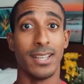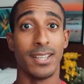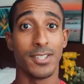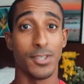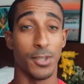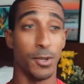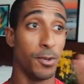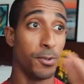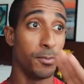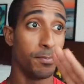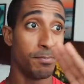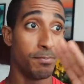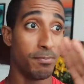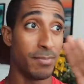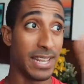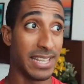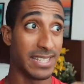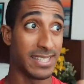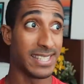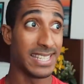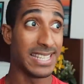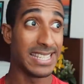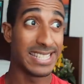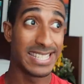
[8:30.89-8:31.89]
So
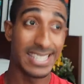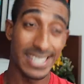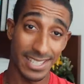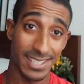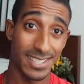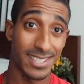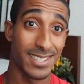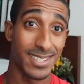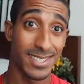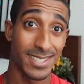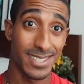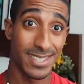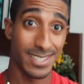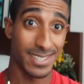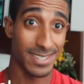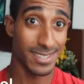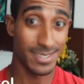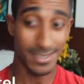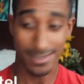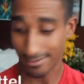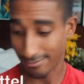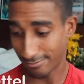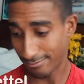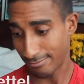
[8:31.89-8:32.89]
let's say
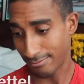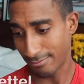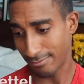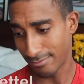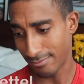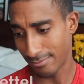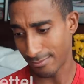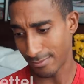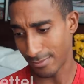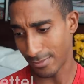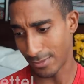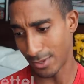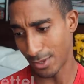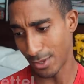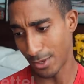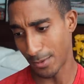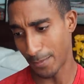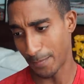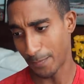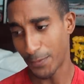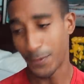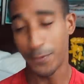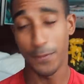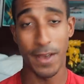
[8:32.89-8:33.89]

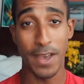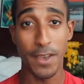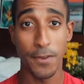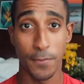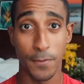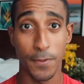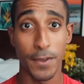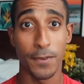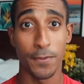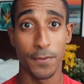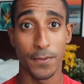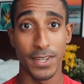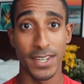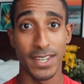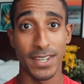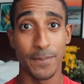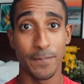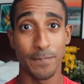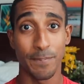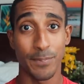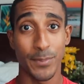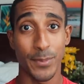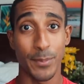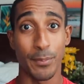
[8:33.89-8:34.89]
$550
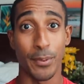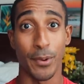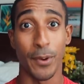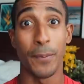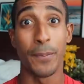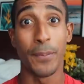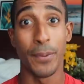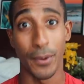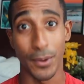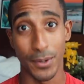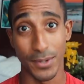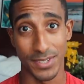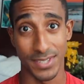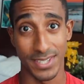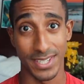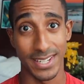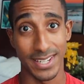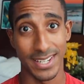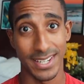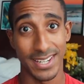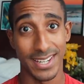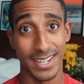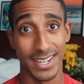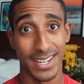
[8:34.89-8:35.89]
per
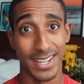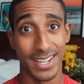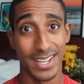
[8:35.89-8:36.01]
person